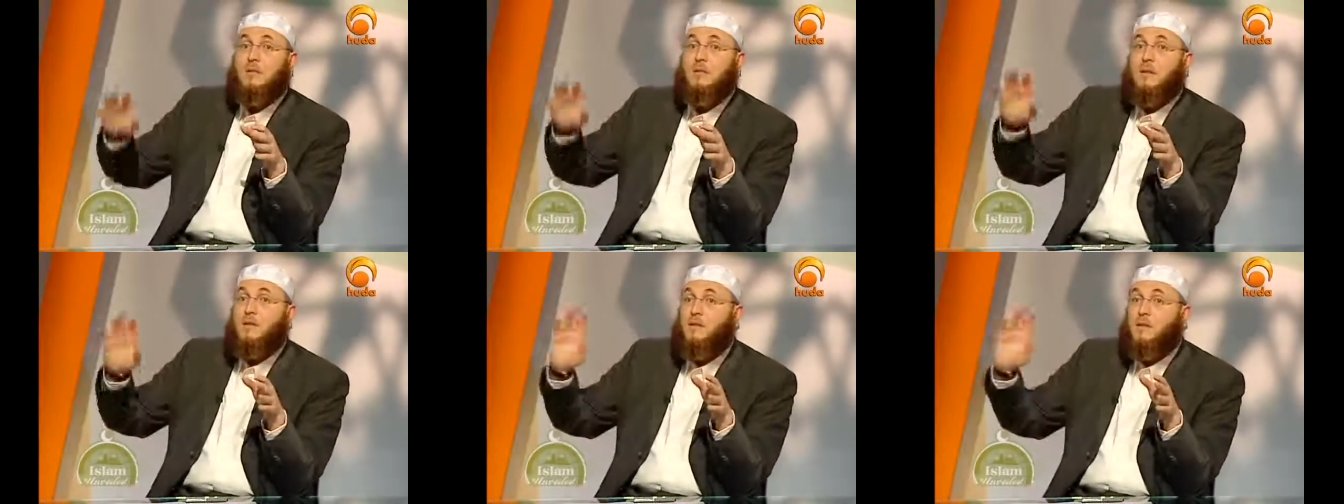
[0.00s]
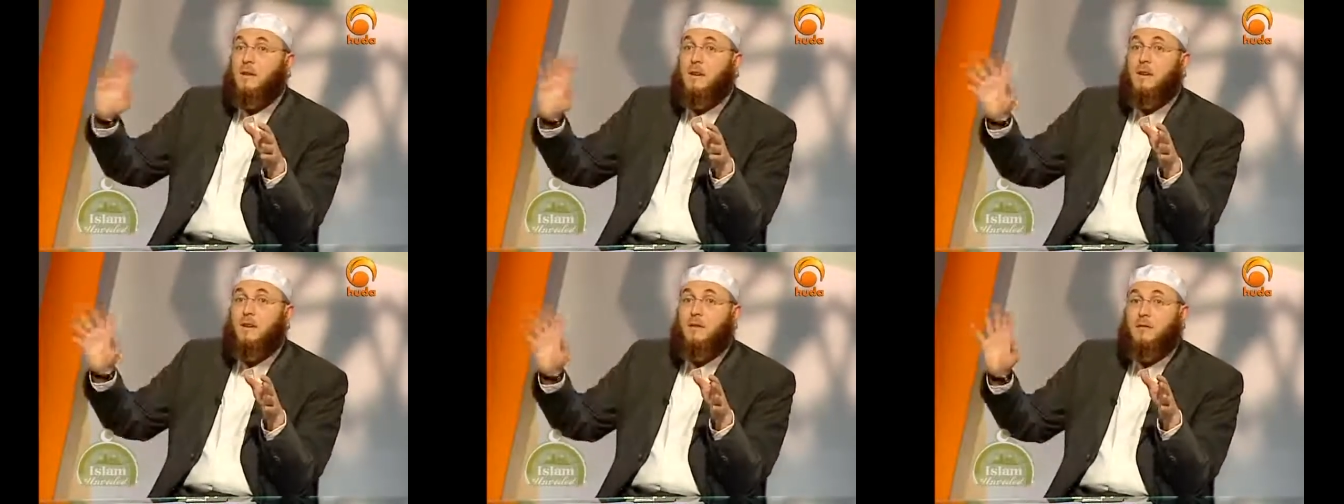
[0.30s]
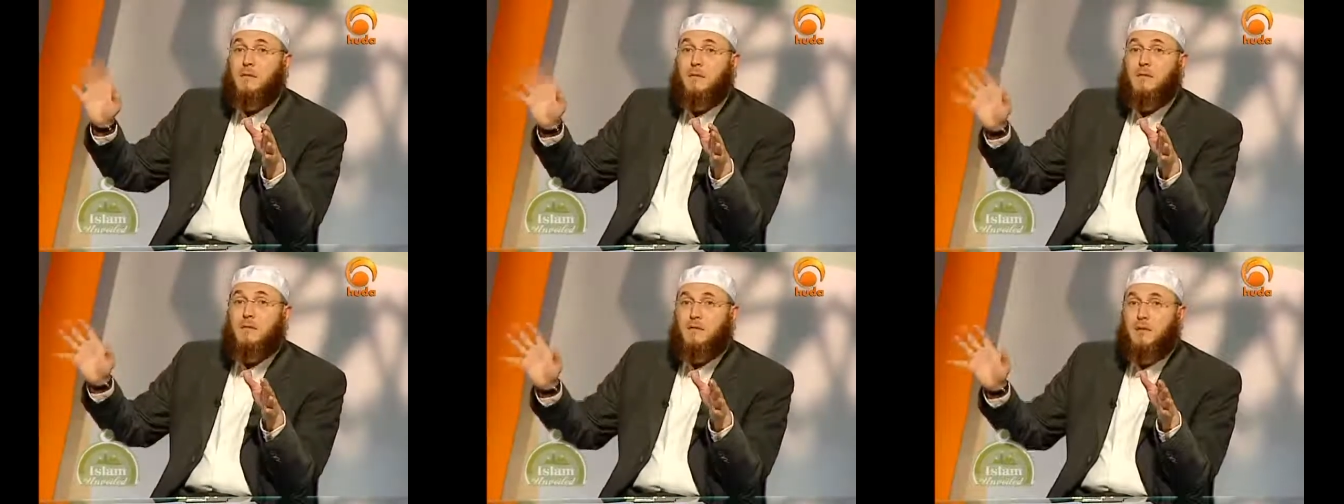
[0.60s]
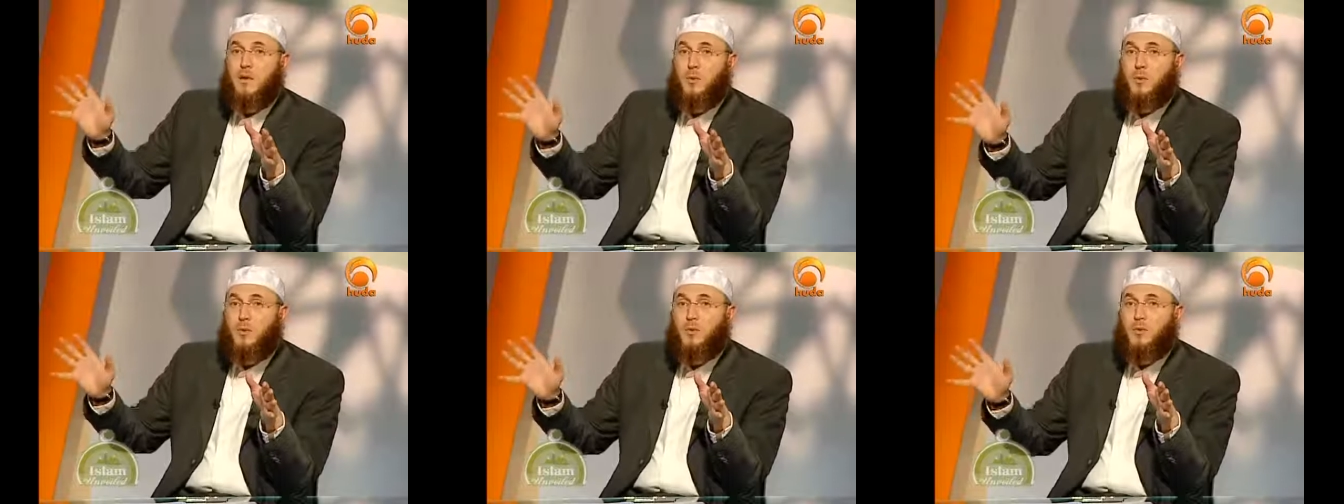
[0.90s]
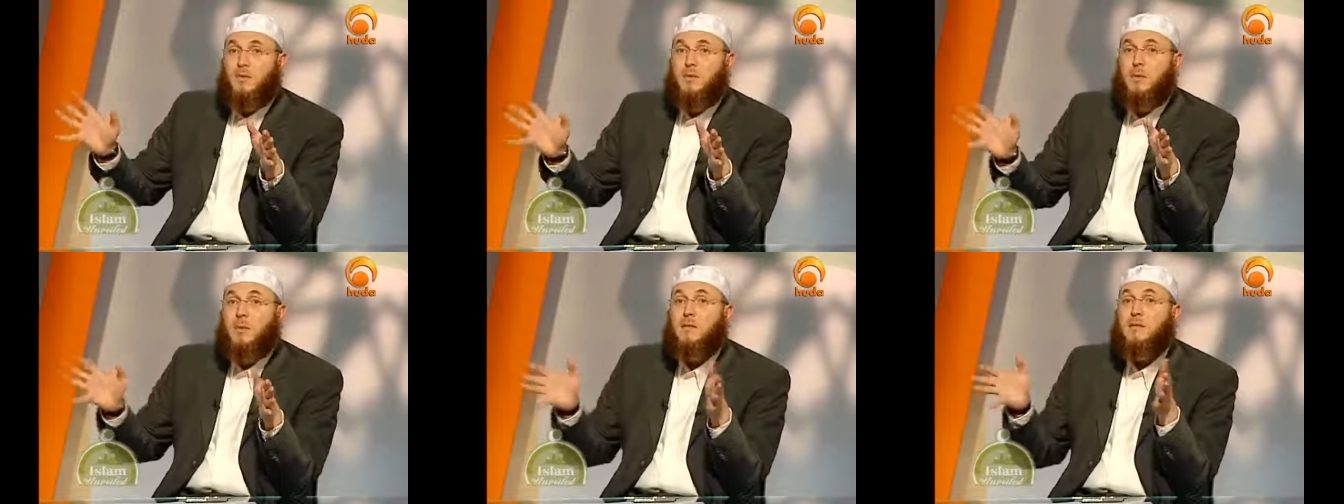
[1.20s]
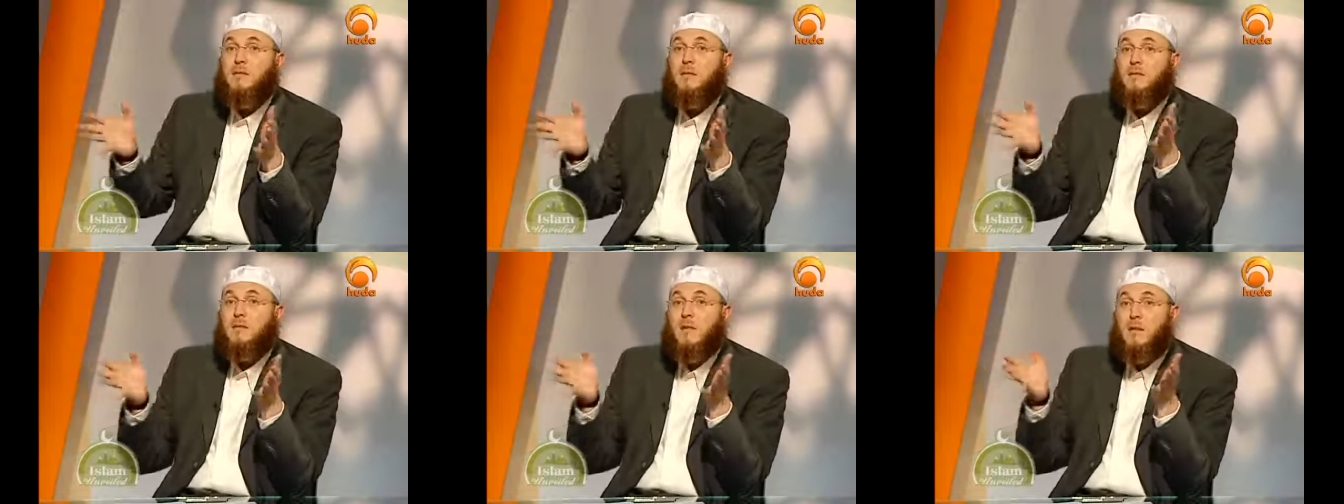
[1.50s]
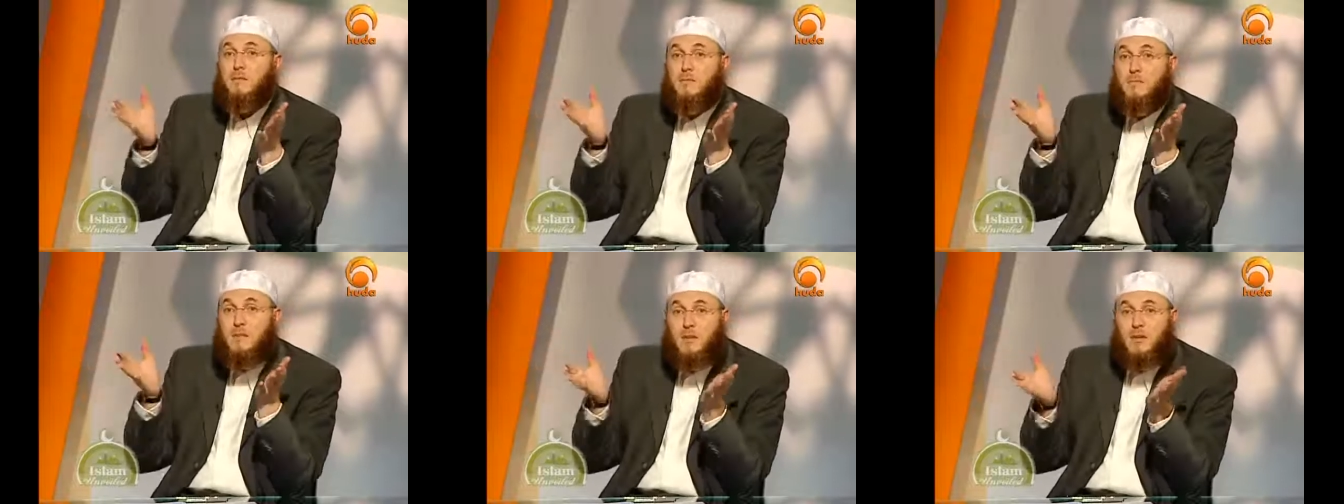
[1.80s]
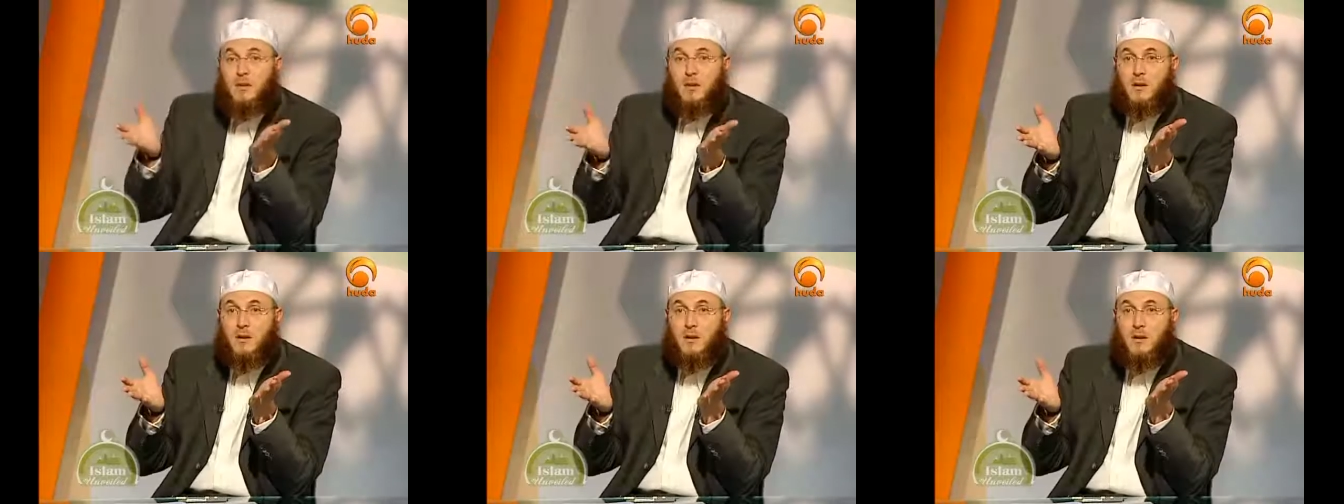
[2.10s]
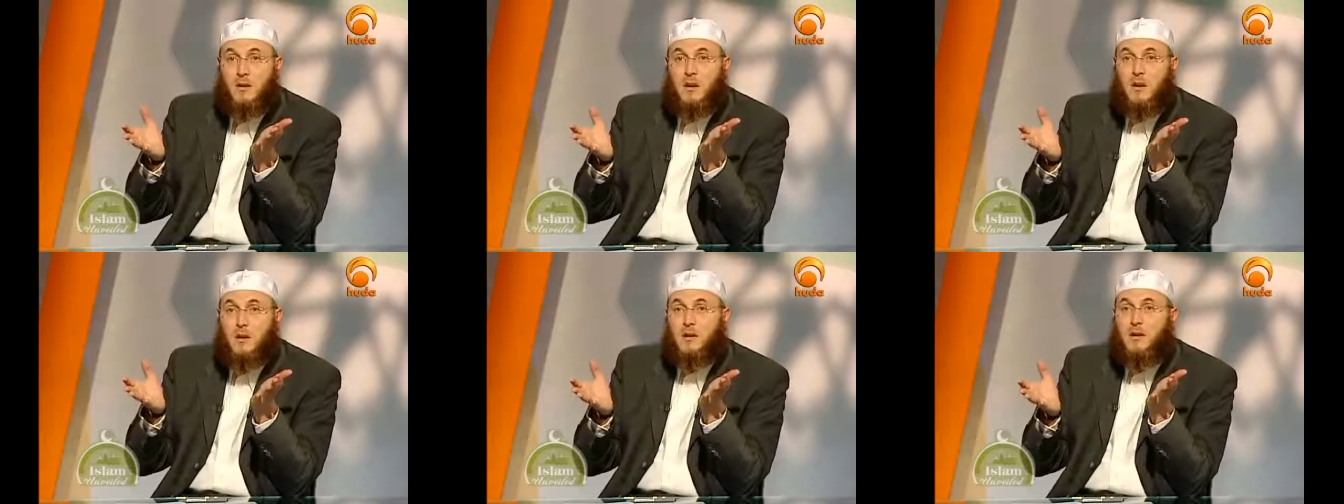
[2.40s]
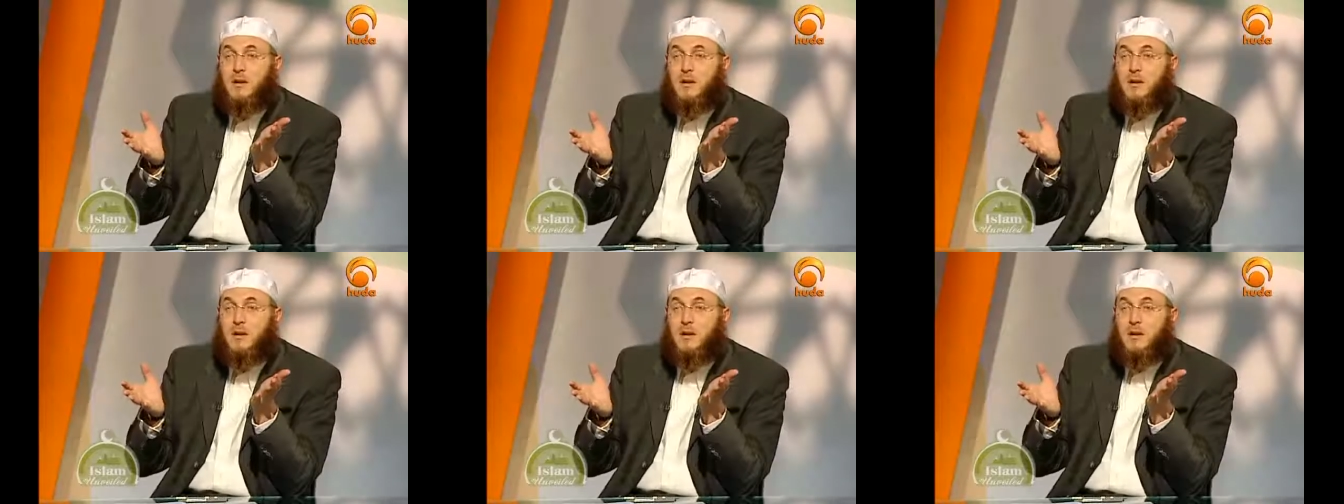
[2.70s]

since the very first episode, is a submission.